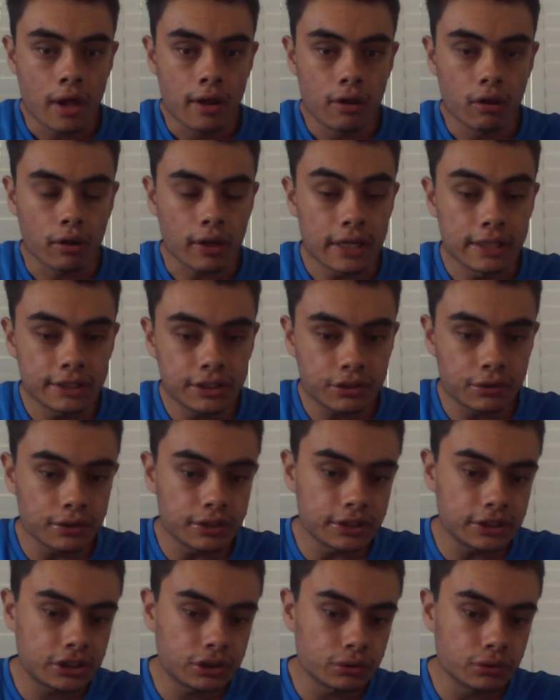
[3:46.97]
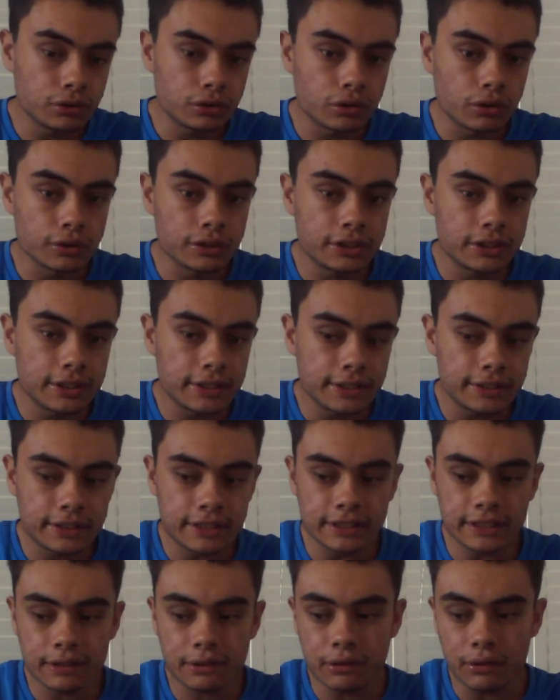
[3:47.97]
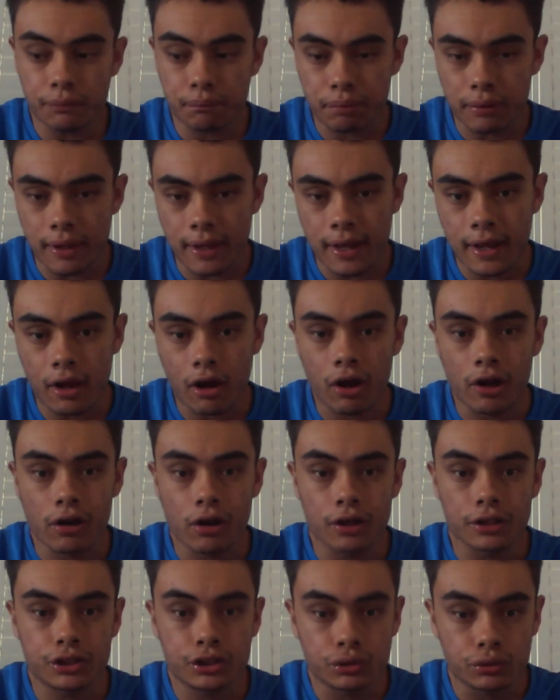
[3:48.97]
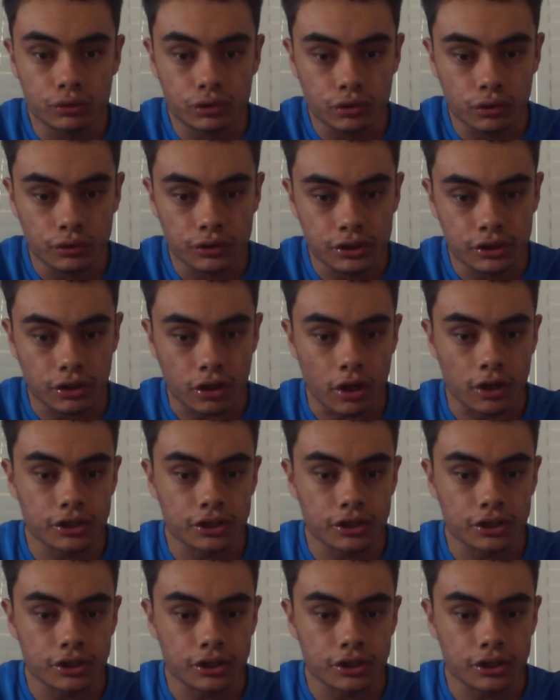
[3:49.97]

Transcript: look, as good as Shaun Johnson is, he's a good player. I like Shaun Johnson.